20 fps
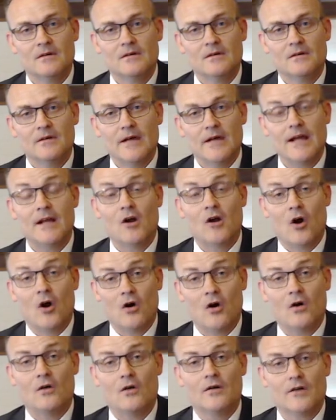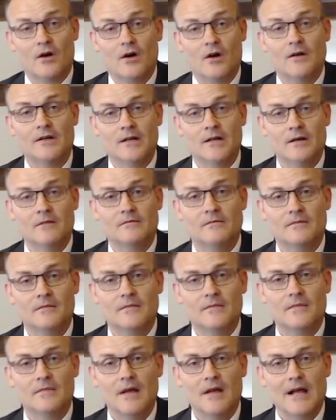he called on him.
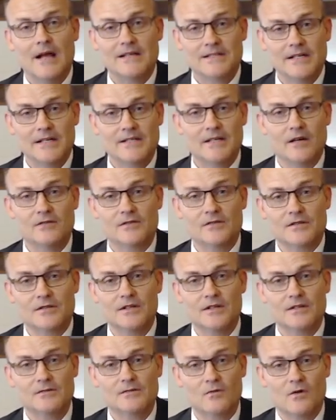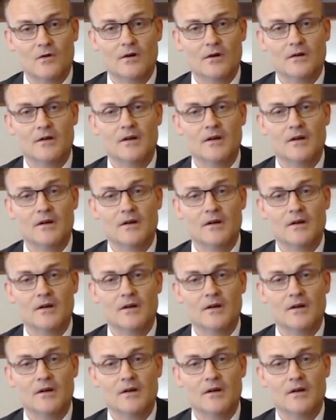As he tells us in his word,